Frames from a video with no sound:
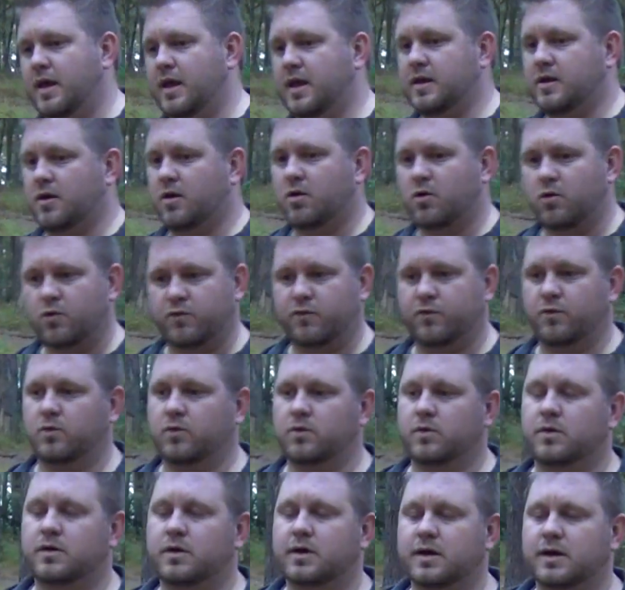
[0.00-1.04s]
and hurtful.
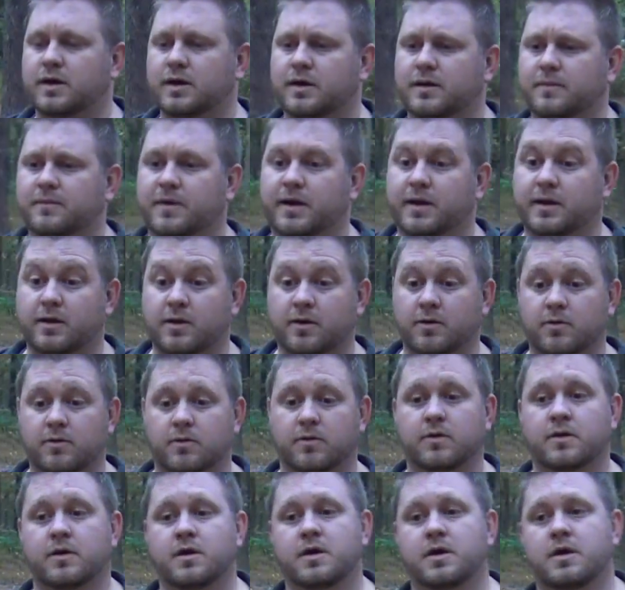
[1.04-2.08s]
I go
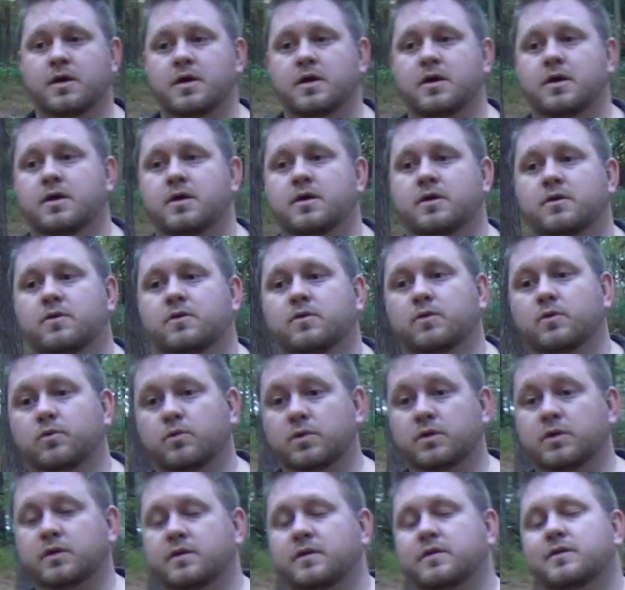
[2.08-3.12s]
to the
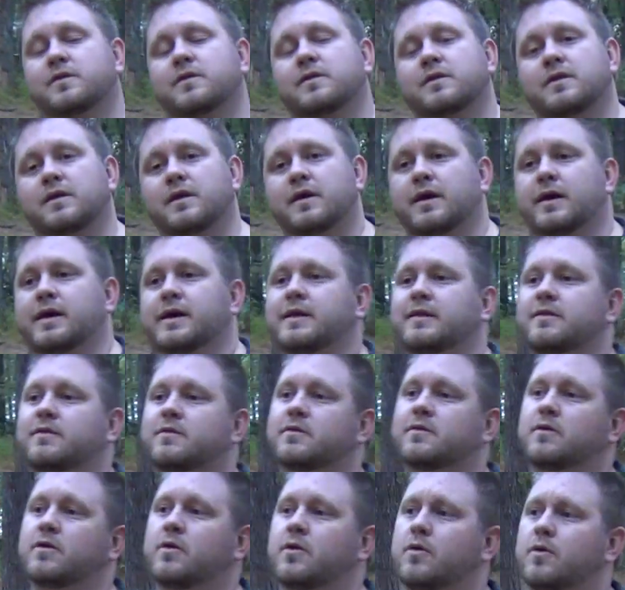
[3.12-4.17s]
woods. And
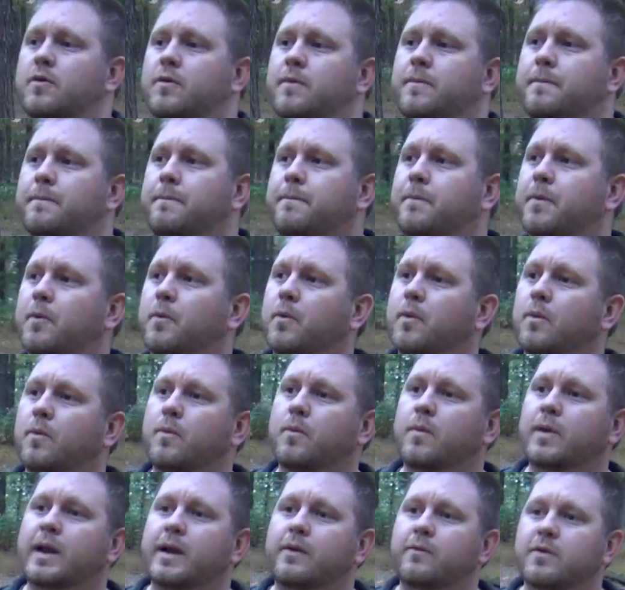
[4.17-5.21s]
so
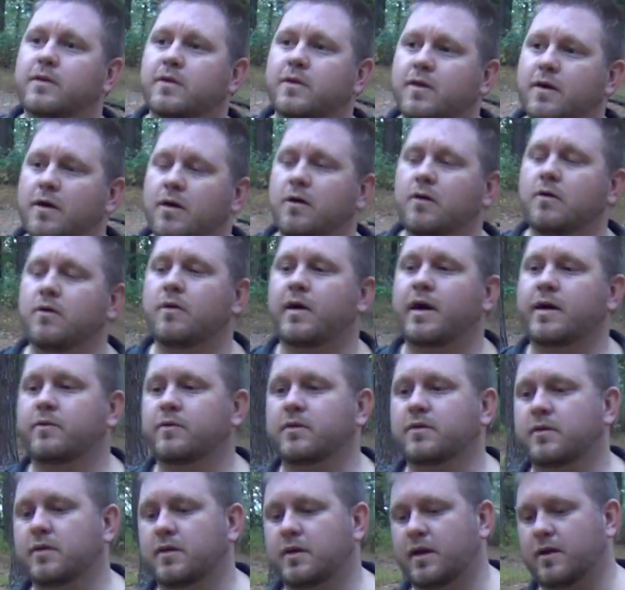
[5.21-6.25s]
when I would go, I
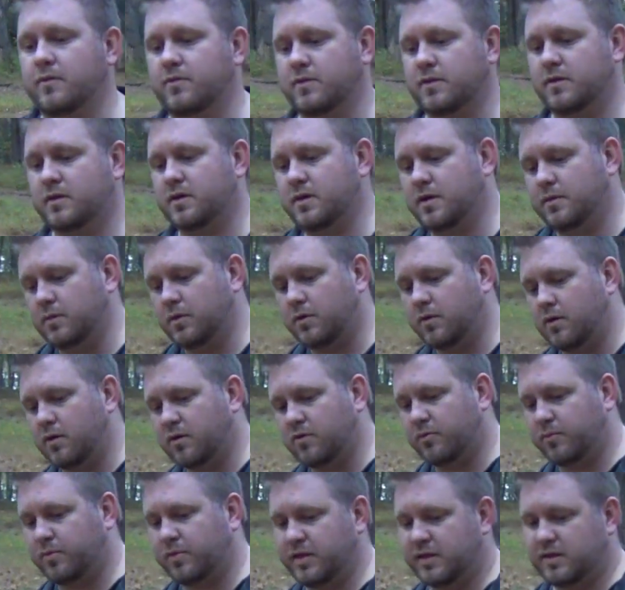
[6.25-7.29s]
would come
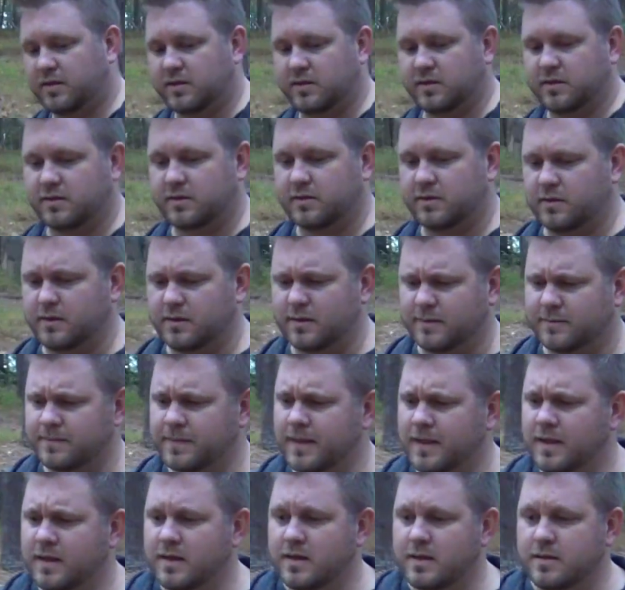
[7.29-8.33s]
across places,
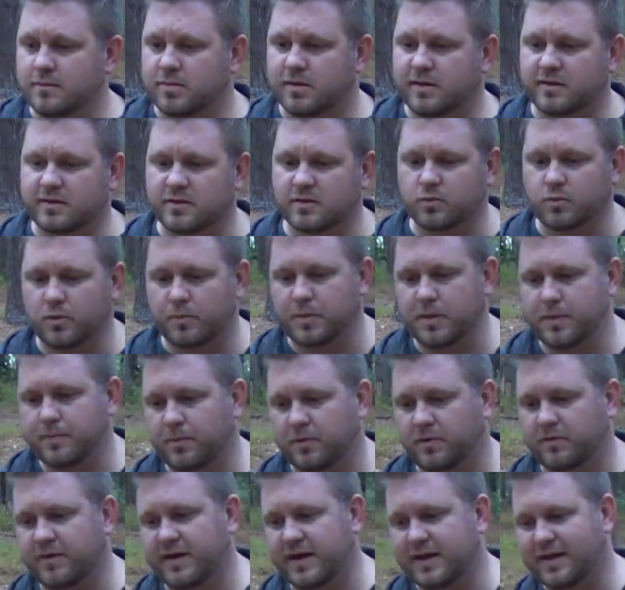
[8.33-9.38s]
places where
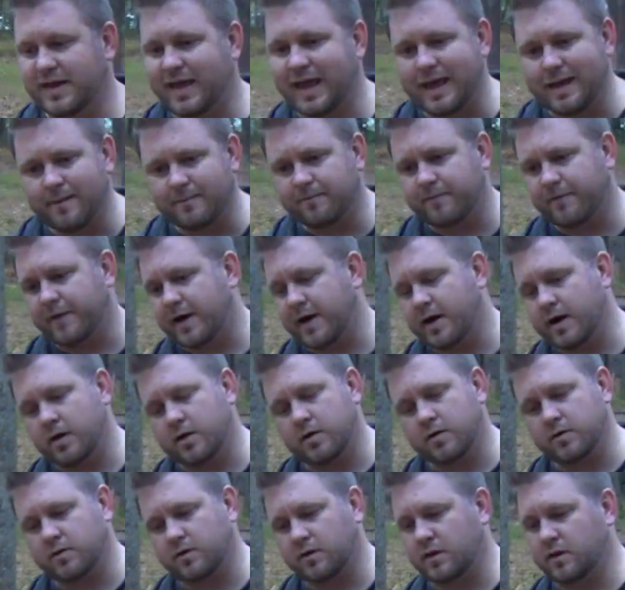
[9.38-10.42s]
people have had
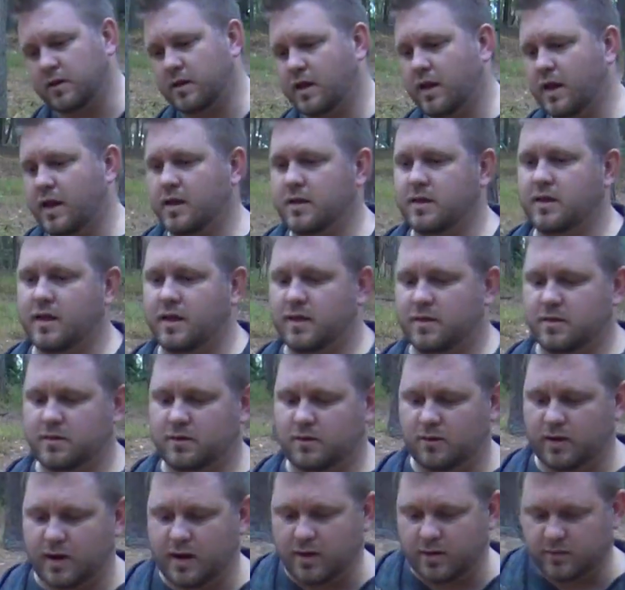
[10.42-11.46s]
campfires and
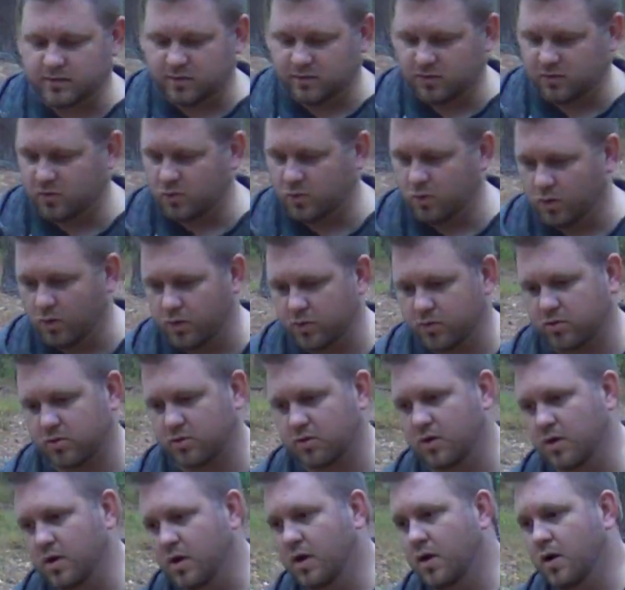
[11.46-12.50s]
the ground is scorched.
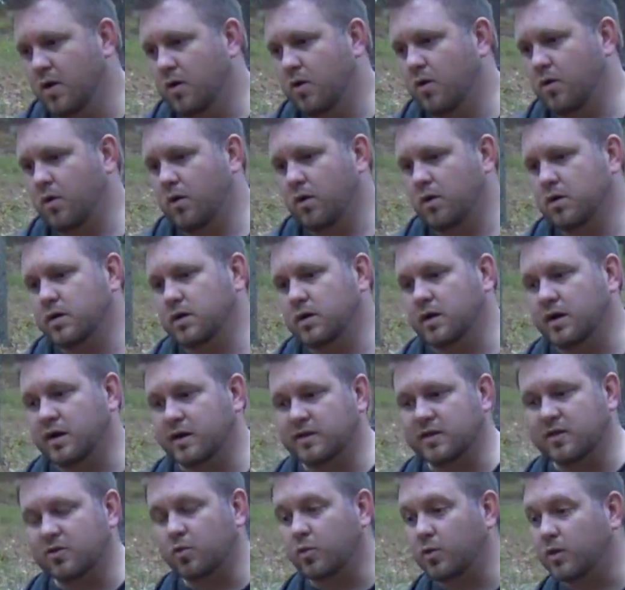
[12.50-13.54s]
Or
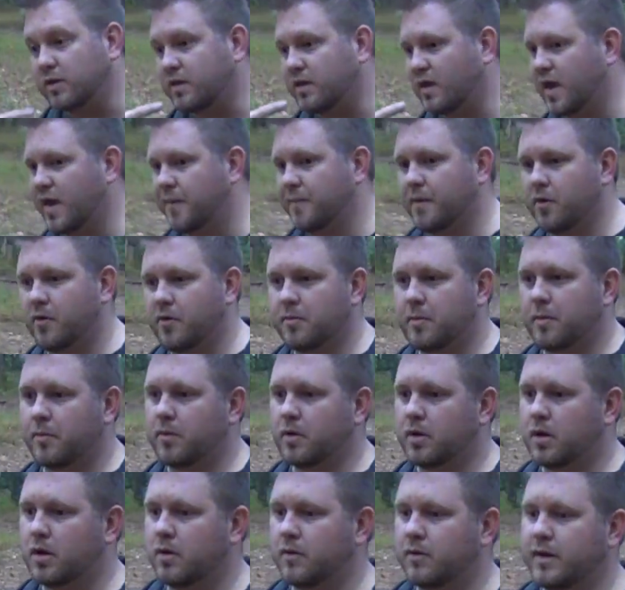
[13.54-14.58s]
this one time I
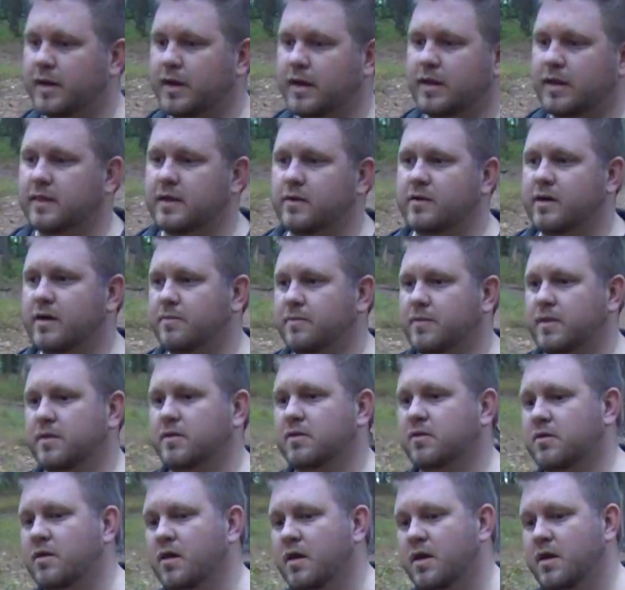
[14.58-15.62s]
remember going, there had been
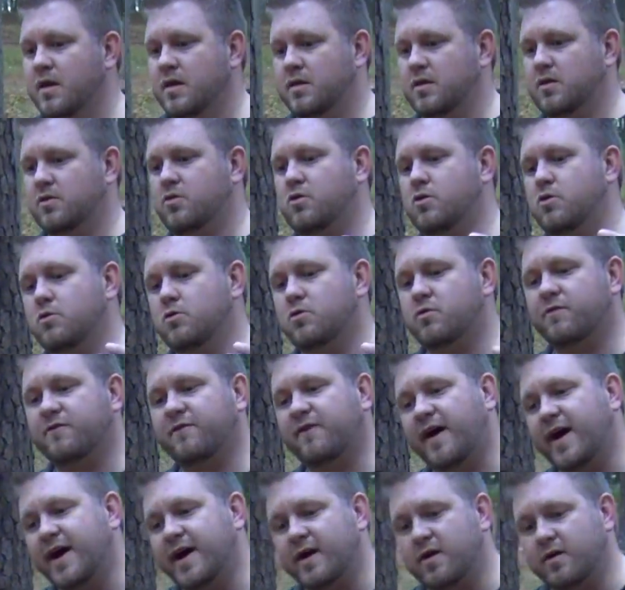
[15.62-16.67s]
this huge
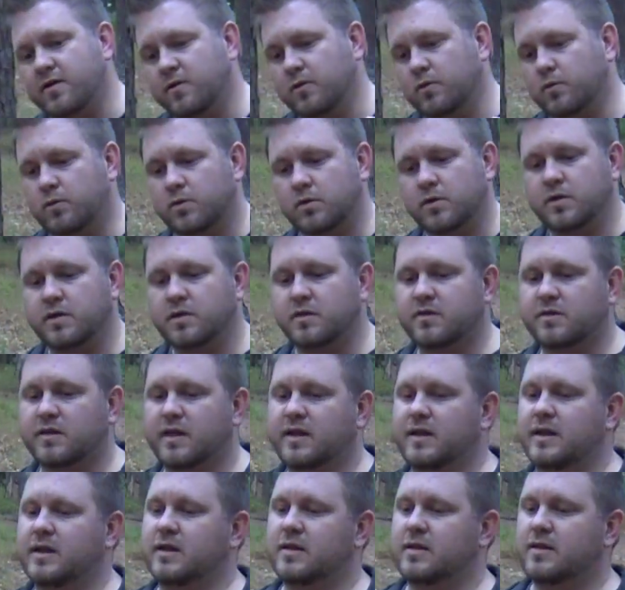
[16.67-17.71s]
fire in the woods,
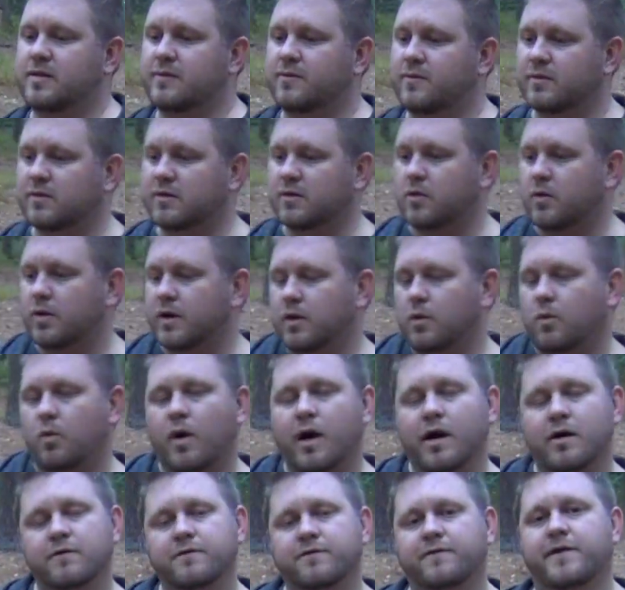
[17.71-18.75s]
and it wasn't quite a
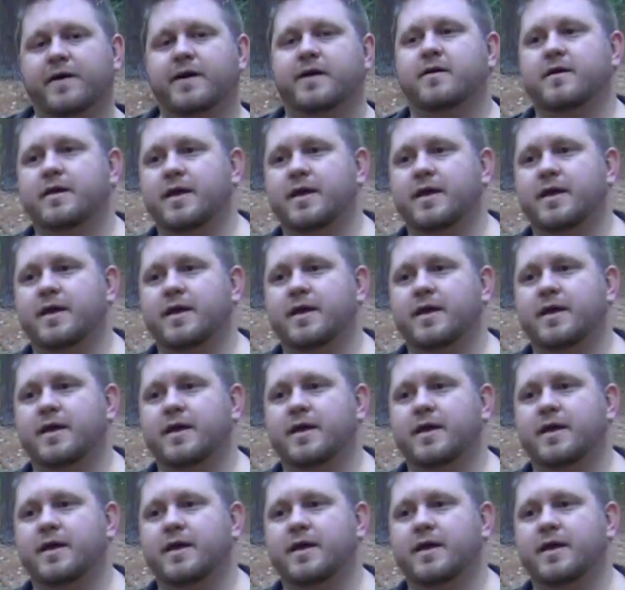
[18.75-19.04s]
wildfire